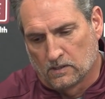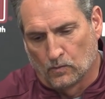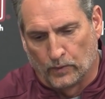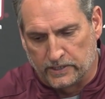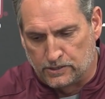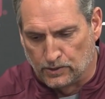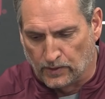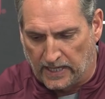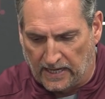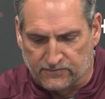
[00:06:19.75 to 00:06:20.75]
We
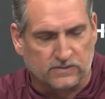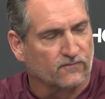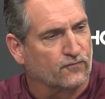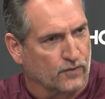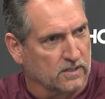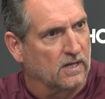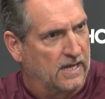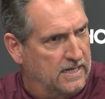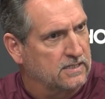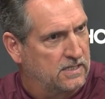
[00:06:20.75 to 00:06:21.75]
do have some
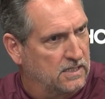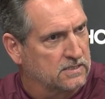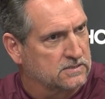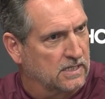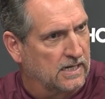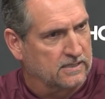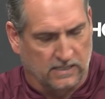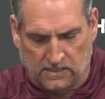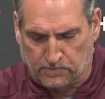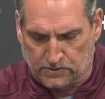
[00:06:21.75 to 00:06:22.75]
frontline kids that I
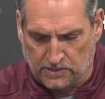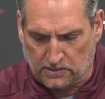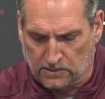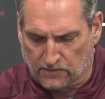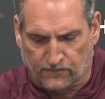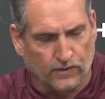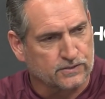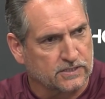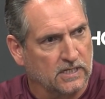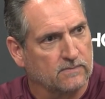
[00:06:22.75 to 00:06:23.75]
think, particularly our
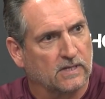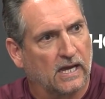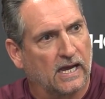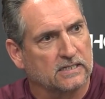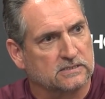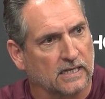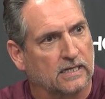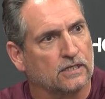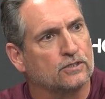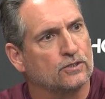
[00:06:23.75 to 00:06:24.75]
first team guys,
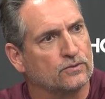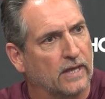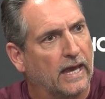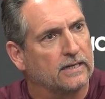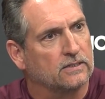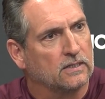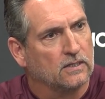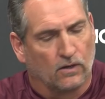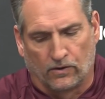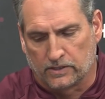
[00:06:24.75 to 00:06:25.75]
that can do that
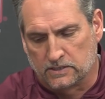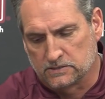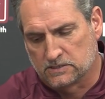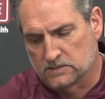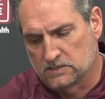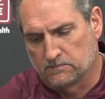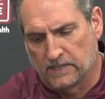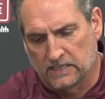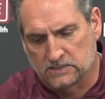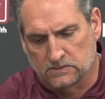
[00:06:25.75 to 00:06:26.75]
on a consistent
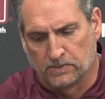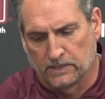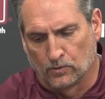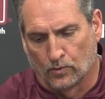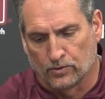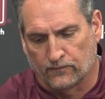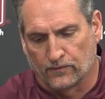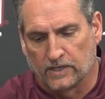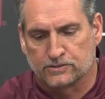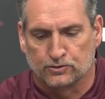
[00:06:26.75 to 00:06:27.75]
basis. But in order
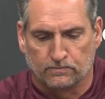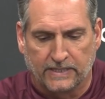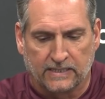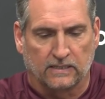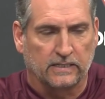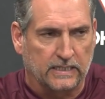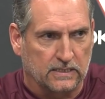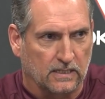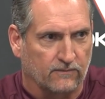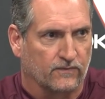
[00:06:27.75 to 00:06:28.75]
for us to be an
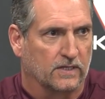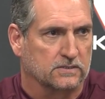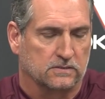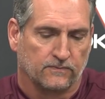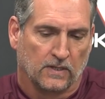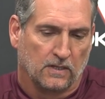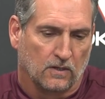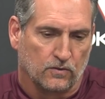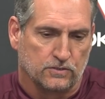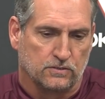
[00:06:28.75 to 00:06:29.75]
elite defense,
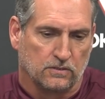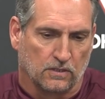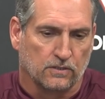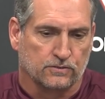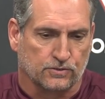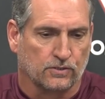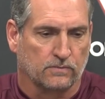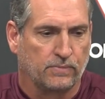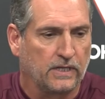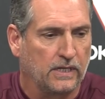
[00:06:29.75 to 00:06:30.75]
there's going
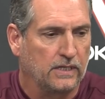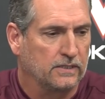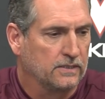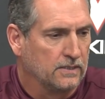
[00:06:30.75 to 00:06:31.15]
to be